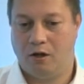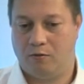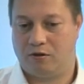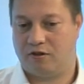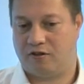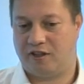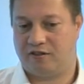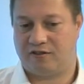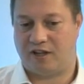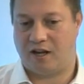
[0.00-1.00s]
One of the
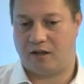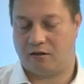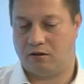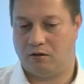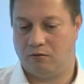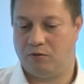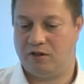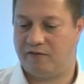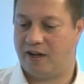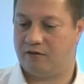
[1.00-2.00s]
things that we
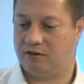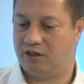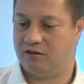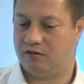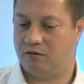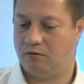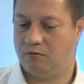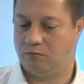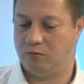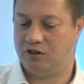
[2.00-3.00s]
found is
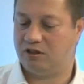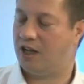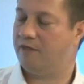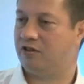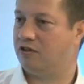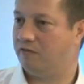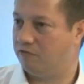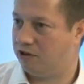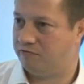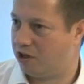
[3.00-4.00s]
we didn't have a server
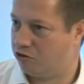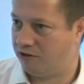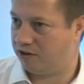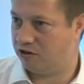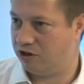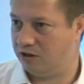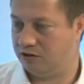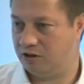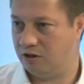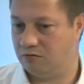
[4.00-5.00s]
refresh strategy
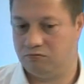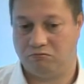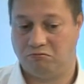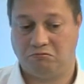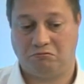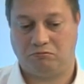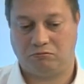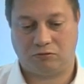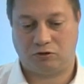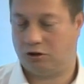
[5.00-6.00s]
until
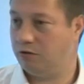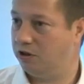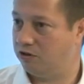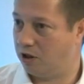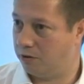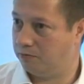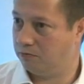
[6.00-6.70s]
2 years ago,